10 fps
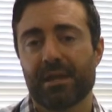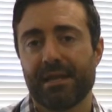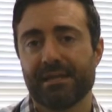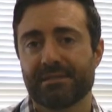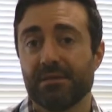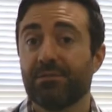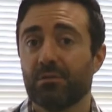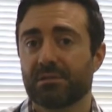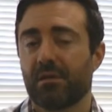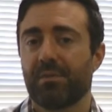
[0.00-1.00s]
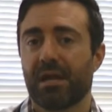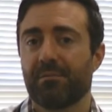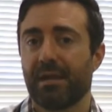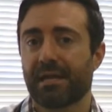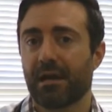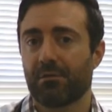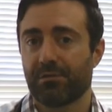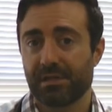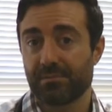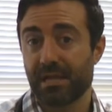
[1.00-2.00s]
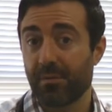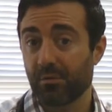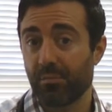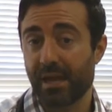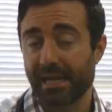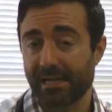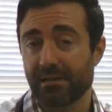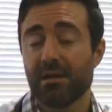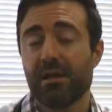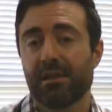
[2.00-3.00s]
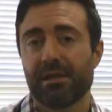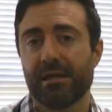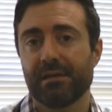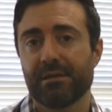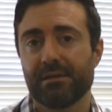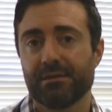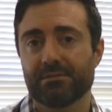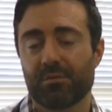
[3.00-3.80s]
and its influence on pain may account for the abdominal pain that is